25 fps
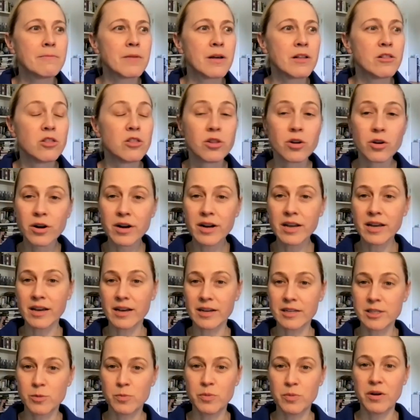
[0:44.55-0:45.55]
learning
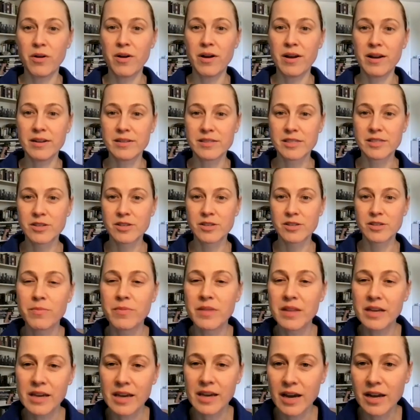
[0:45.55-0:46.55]
experience from
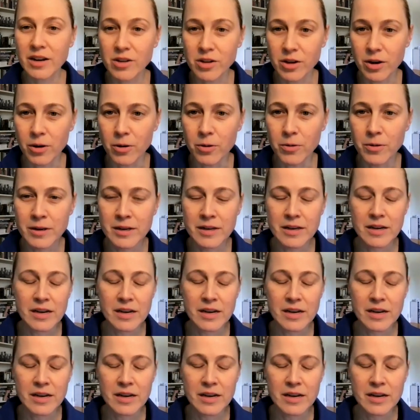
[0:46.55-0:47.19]
the get-go.